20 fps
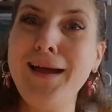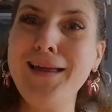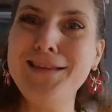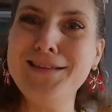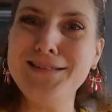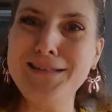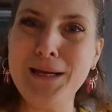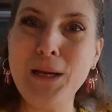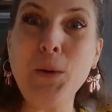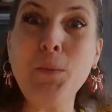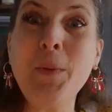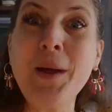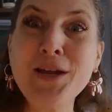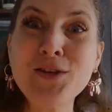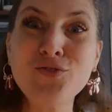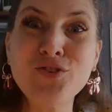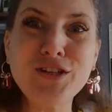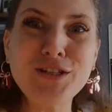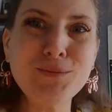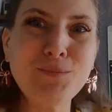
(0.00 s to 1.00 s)
the St.
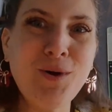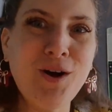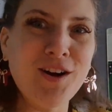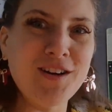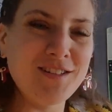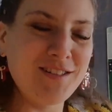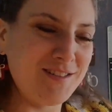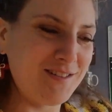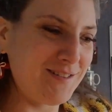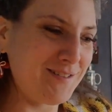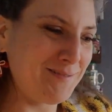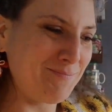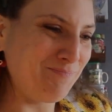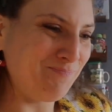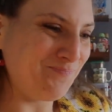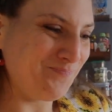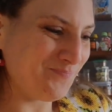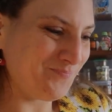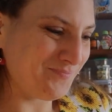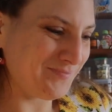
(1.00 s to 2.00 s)
Patrick's box.
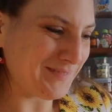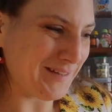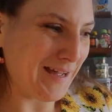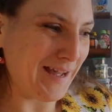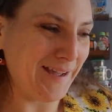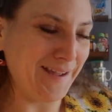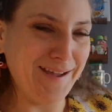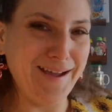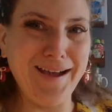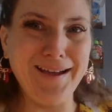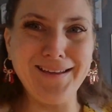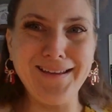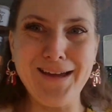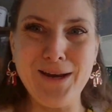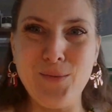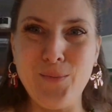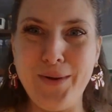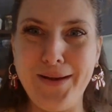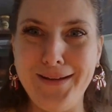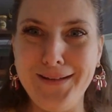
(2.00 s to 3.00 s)
I
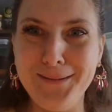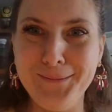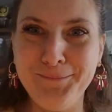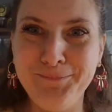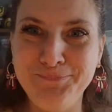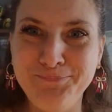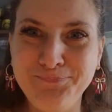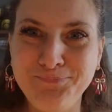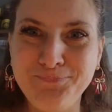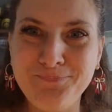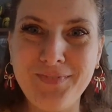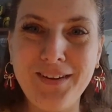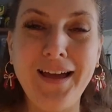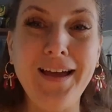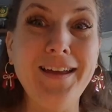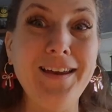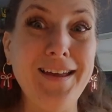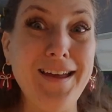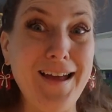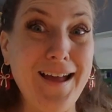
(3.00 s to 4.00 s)
can't wait.
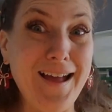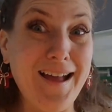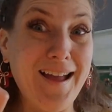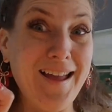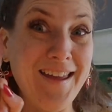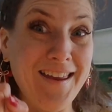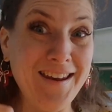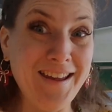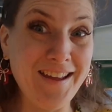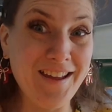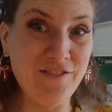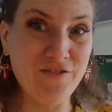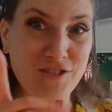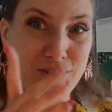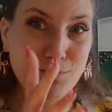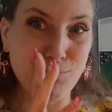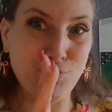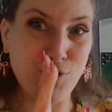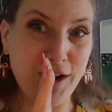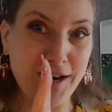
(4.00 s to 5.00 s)
And I have a
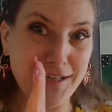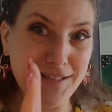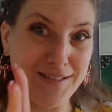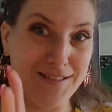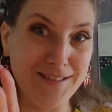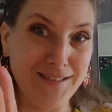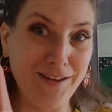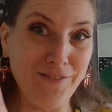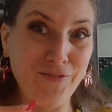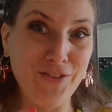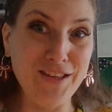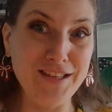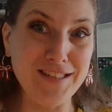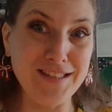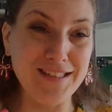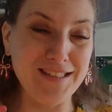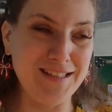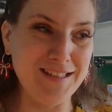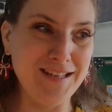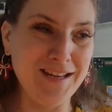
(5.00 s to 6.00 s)
surprise. If this
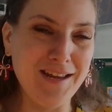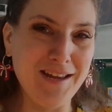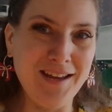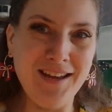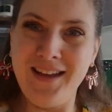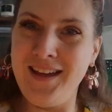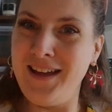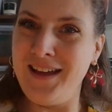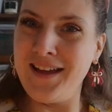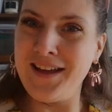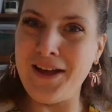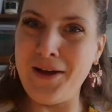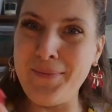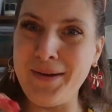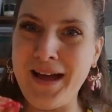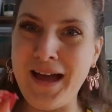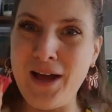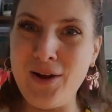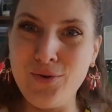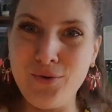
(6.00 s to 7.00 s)
is
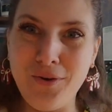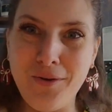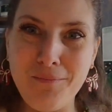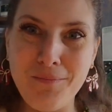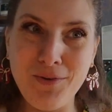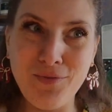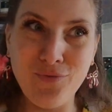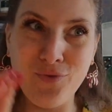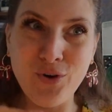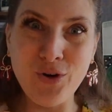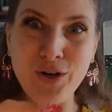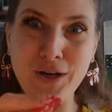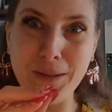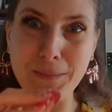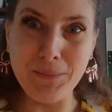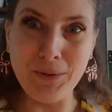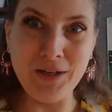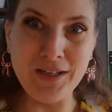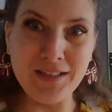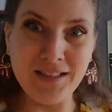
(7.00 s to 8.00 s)
coming out before the
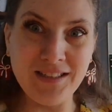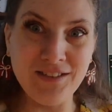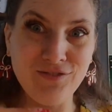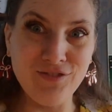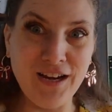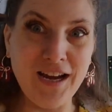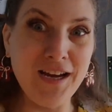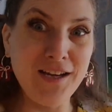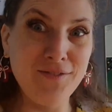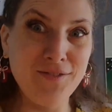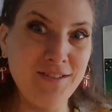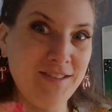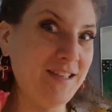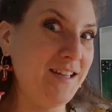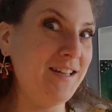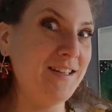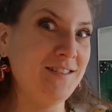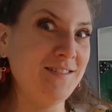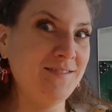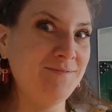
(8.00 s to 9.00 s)
box arrives,
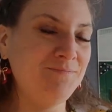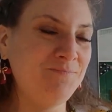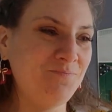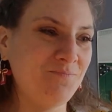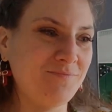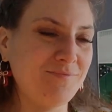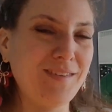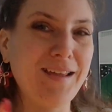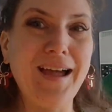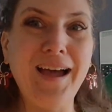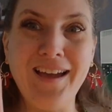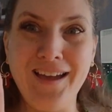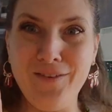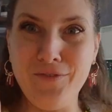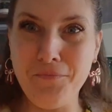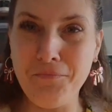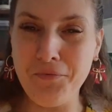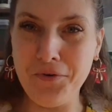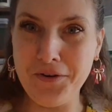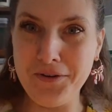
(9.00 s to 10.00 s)
then I
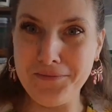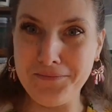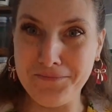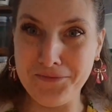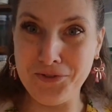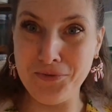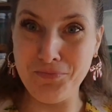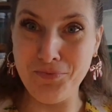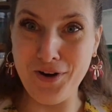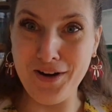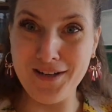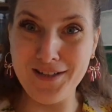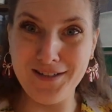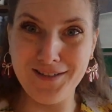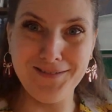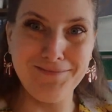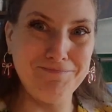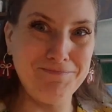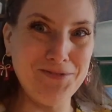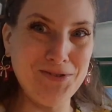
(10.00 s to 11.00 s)
have a
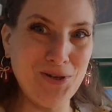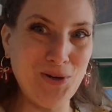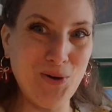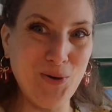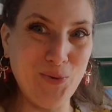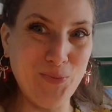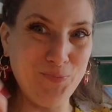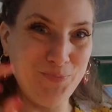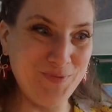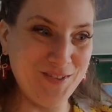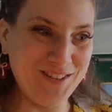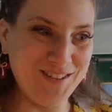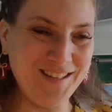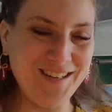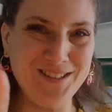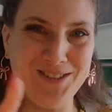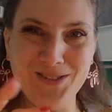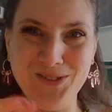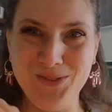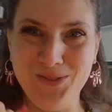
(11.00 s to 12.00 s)
surprise. So
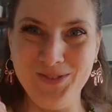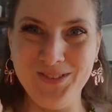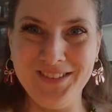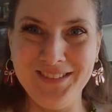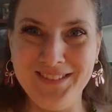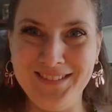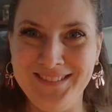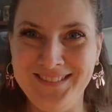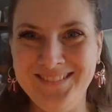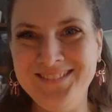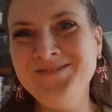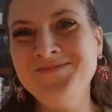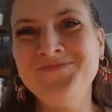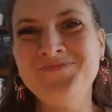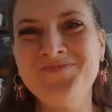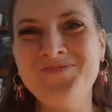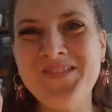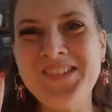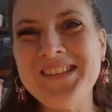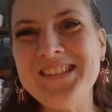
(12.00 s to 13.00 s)
stay tuned.
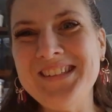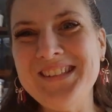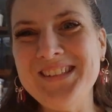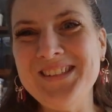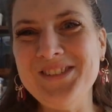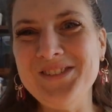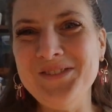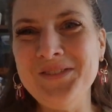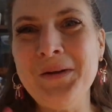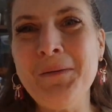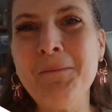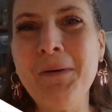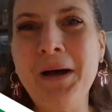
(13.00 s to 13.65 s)
See you soon.